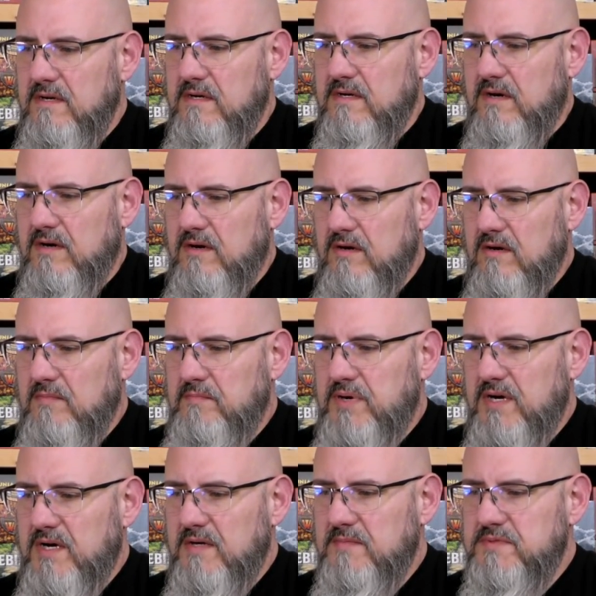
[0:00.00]
all
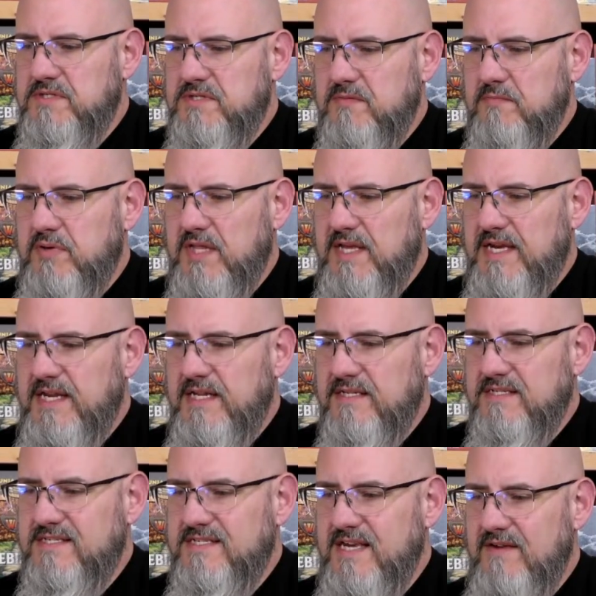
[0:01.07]
pubs playing it
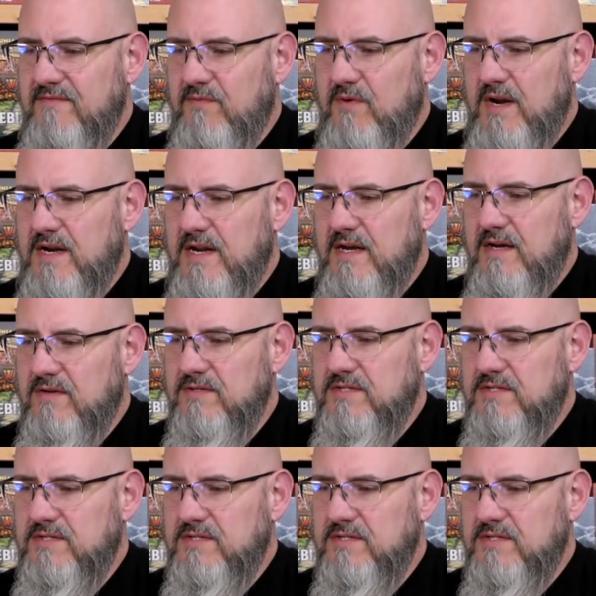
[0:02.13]
safe right now.